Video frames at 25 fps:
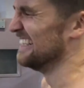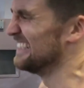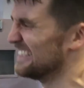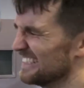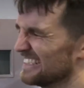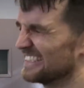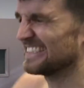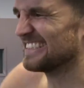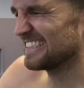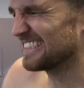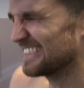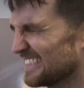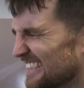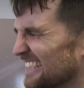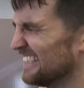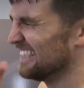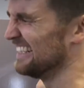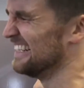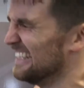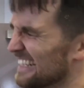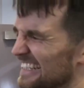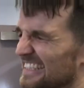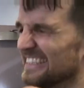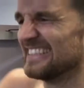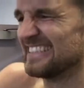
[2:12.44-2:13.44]
20
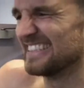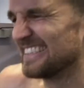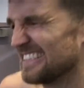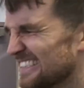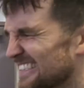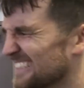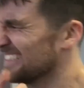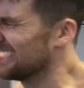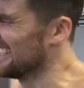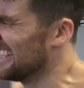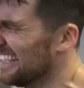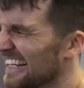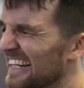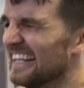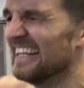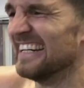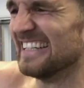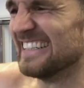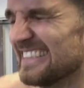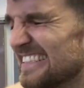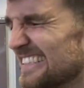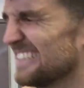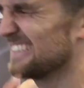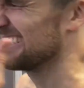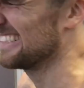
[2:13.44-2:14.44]
seconds on, up
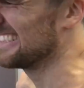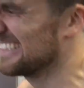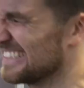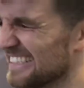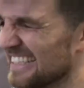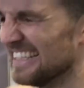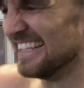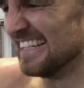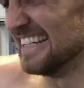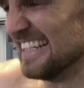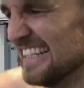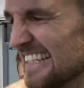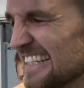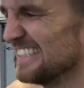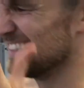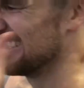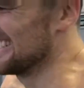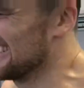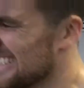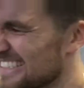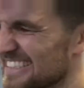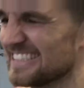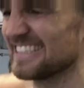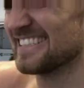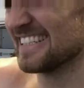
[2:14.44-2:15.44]
to 6 times,
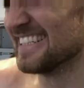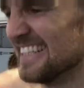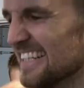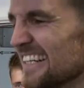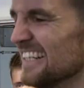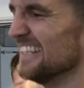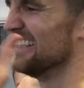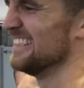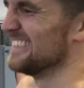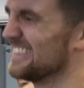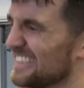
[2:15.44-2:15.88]
and